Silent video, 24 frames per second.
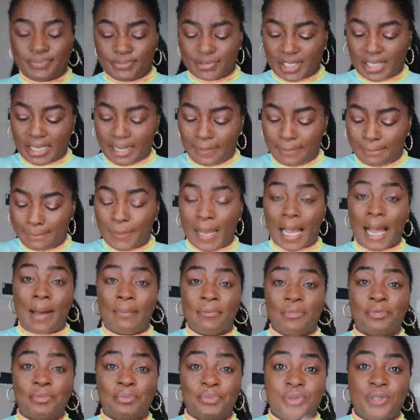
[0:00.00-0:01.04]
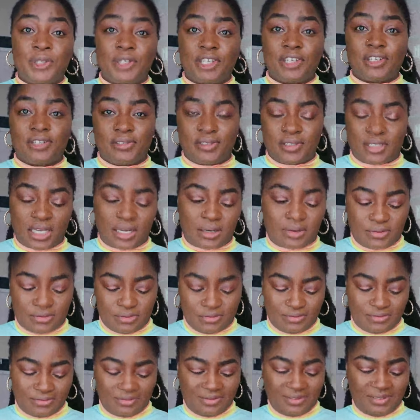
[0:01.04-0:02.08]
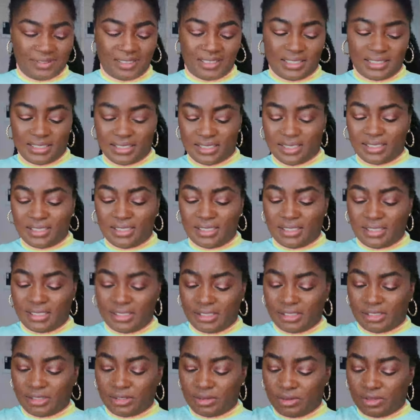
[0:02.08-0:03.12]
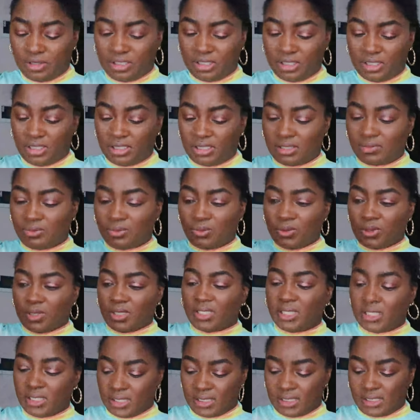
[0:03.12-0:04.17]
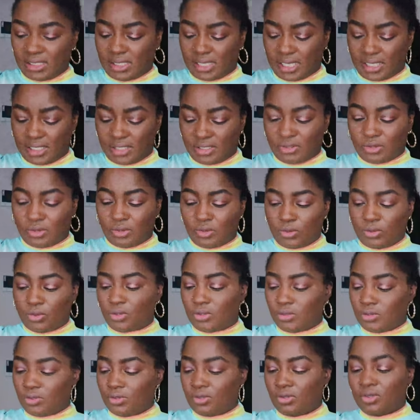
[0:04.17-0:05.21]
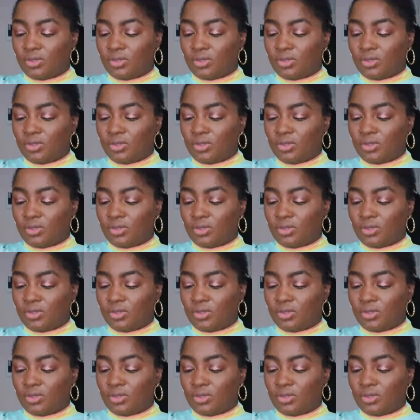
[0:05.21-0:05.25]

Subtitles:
that I'm a big girl now. So this one is like so,